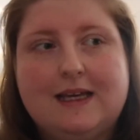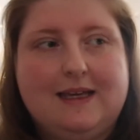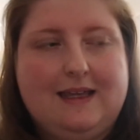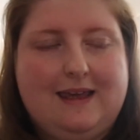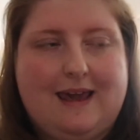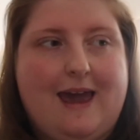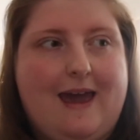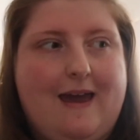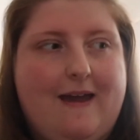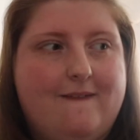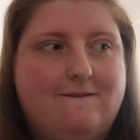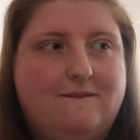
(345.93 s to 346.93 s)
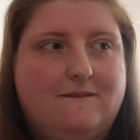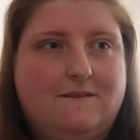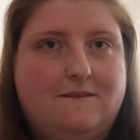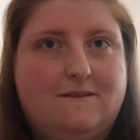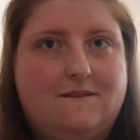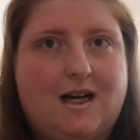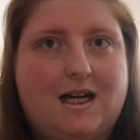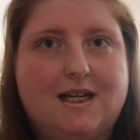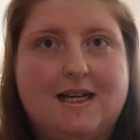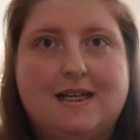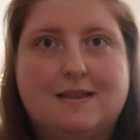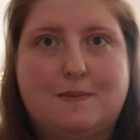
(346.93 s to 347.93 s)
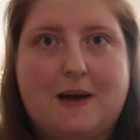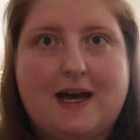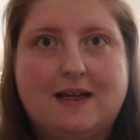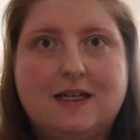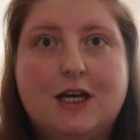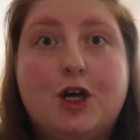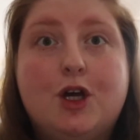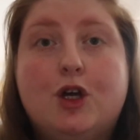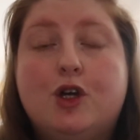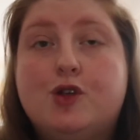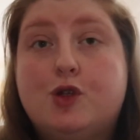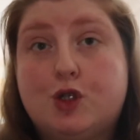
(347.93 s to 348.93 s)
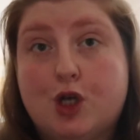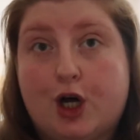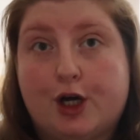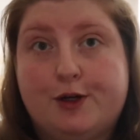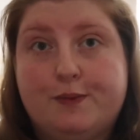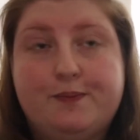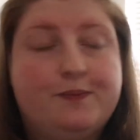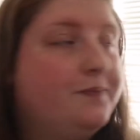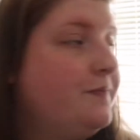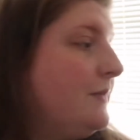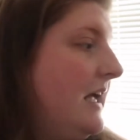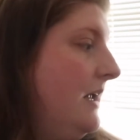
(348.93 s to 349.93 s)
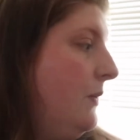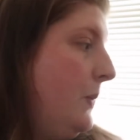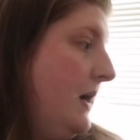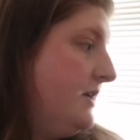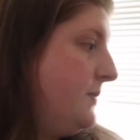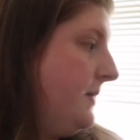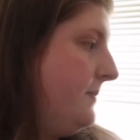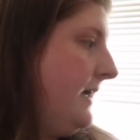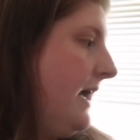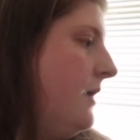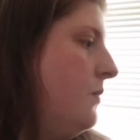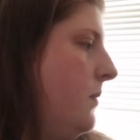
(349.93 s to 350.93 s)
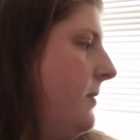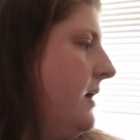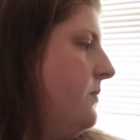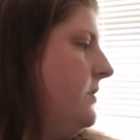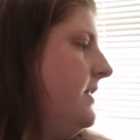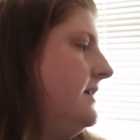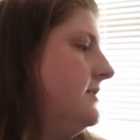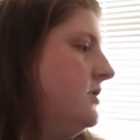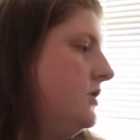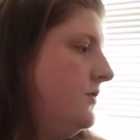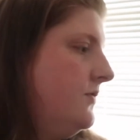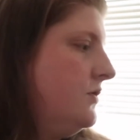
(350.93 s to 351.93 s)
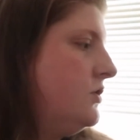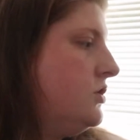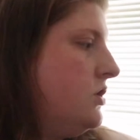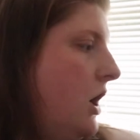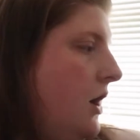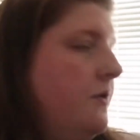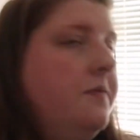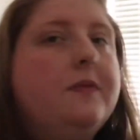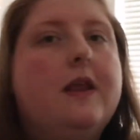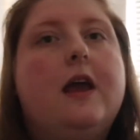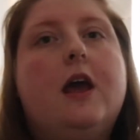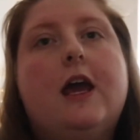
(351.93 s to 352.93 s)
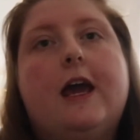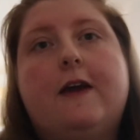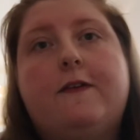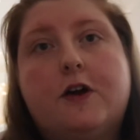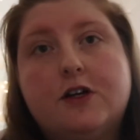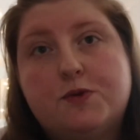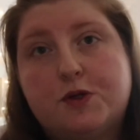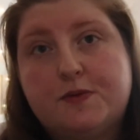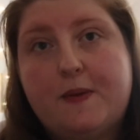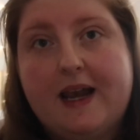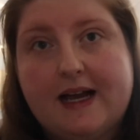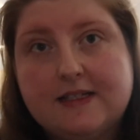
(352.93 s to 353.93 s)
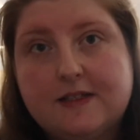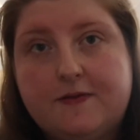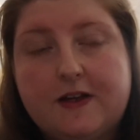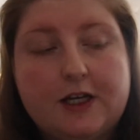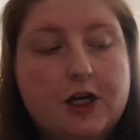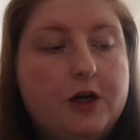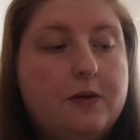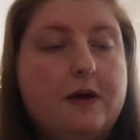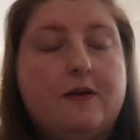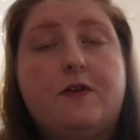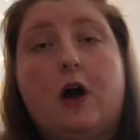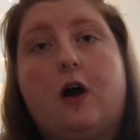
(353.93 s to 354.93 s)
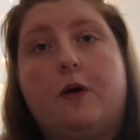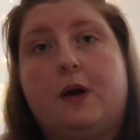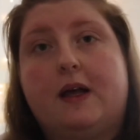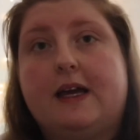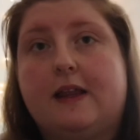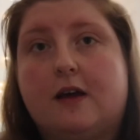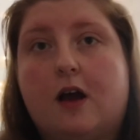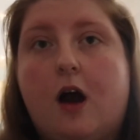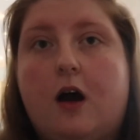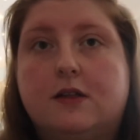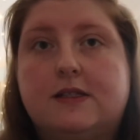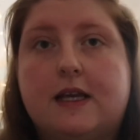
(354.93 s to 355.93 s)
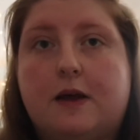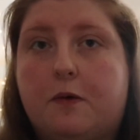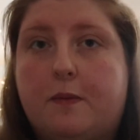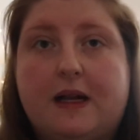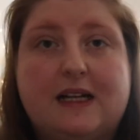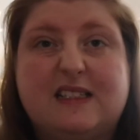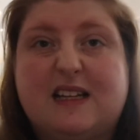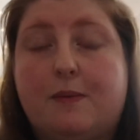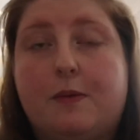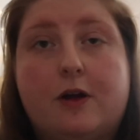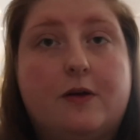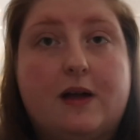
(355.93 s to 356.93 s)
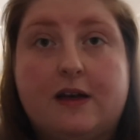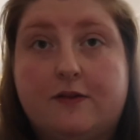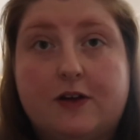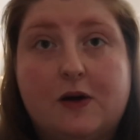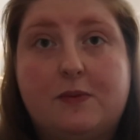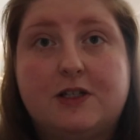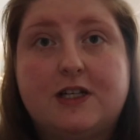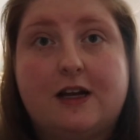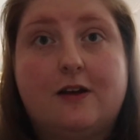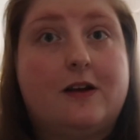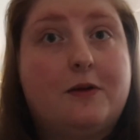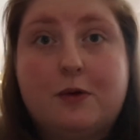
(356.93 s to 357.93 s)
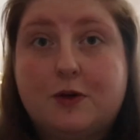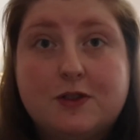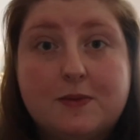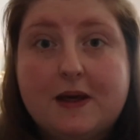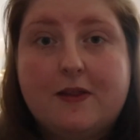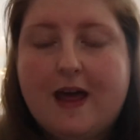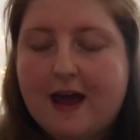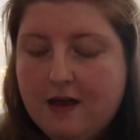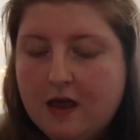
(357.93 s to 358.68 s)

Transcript: Yeah, it's bad. So where do we begin? We'll begin with this stuff. So if you guys watched my last video, if not I will link it in the cards, it will be linked down below, and if you go on my channel it will also be on there.